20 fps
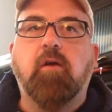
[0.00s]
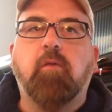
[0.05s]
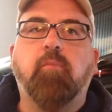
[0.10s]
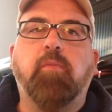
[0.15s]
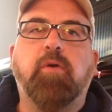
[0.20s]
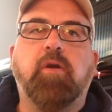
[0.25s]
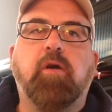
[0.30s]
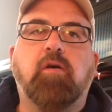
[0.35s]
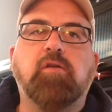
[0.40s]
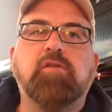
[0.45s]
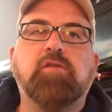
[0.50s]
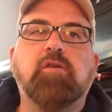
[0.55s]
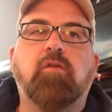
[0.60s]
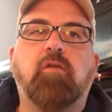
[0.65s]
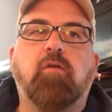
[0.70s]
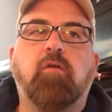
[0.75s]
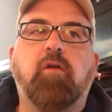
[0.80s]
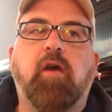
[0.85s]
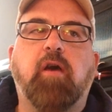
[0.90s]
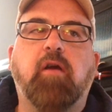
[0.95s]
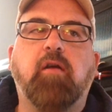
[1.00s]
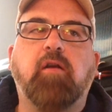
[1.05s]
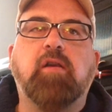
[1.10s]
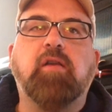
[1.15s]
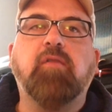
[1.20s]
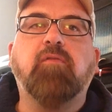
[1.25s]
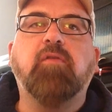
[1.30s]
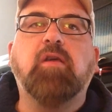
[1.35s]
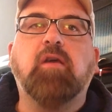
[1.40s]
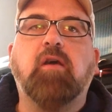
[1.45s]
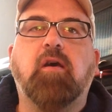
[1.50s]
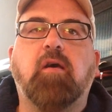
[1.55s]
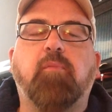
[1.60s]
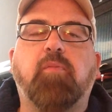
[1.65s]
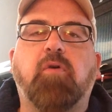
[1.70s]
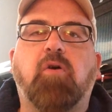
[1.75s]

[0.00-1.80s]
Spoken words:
but also learn how to divvy up